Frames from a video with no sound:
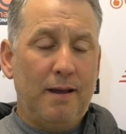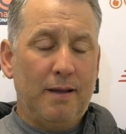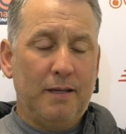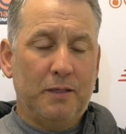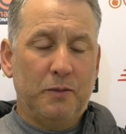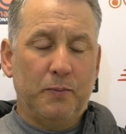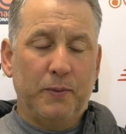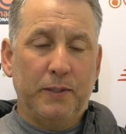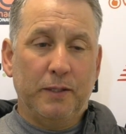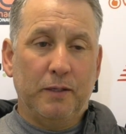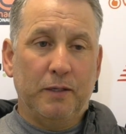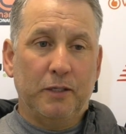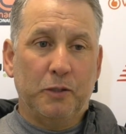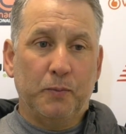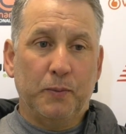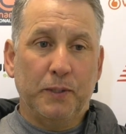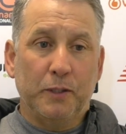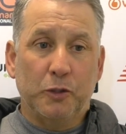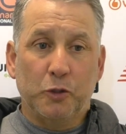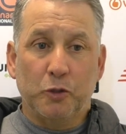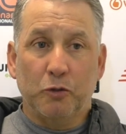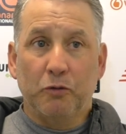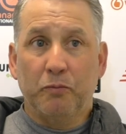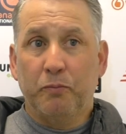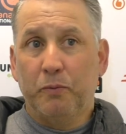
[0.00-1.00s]
Yeah, it's been
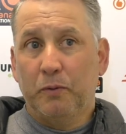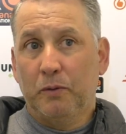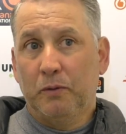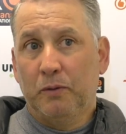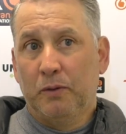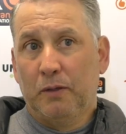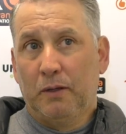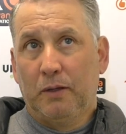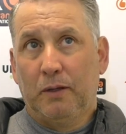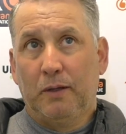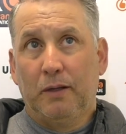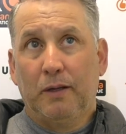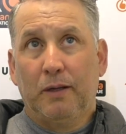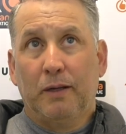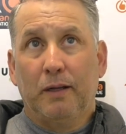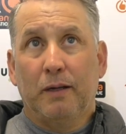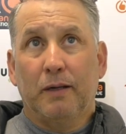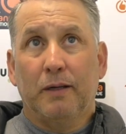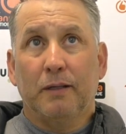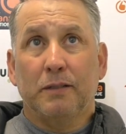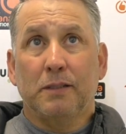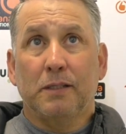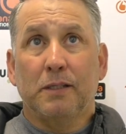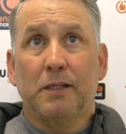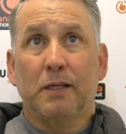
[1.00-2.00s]
tough, but
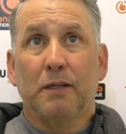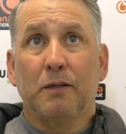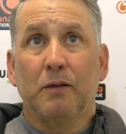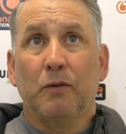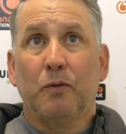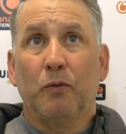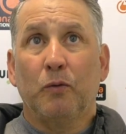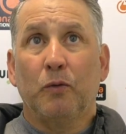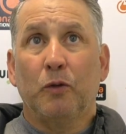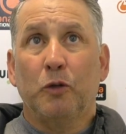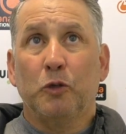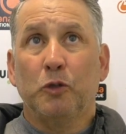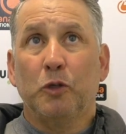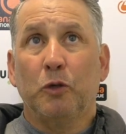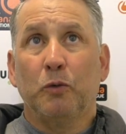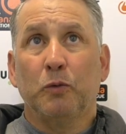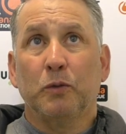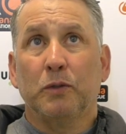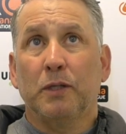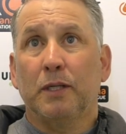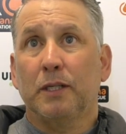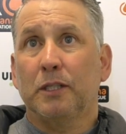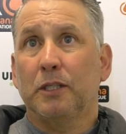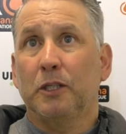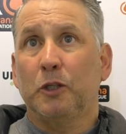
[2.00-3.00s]
as I said, there's no
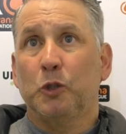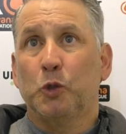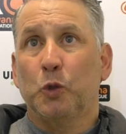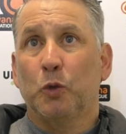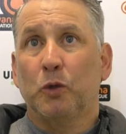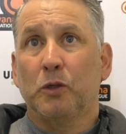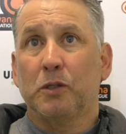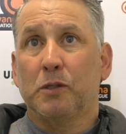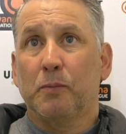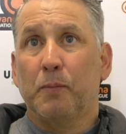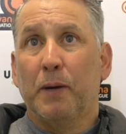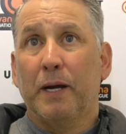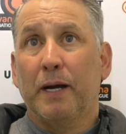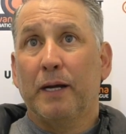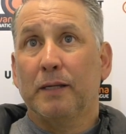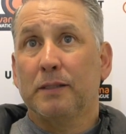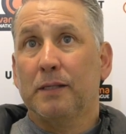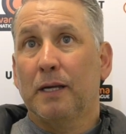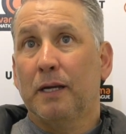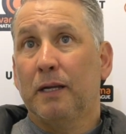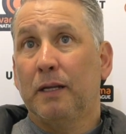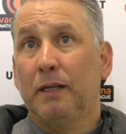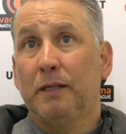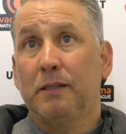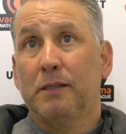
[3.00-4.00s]
one's actually took us apart
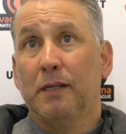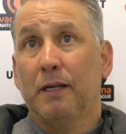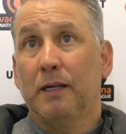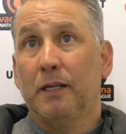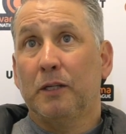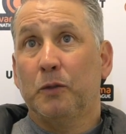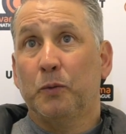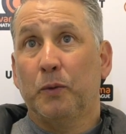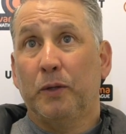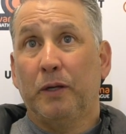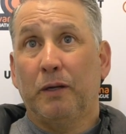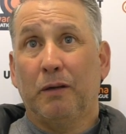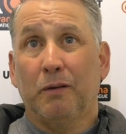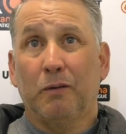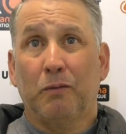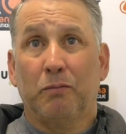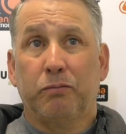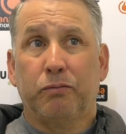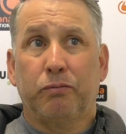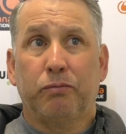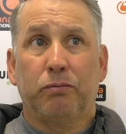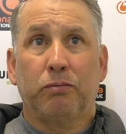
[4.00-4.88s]
at any stage where you go,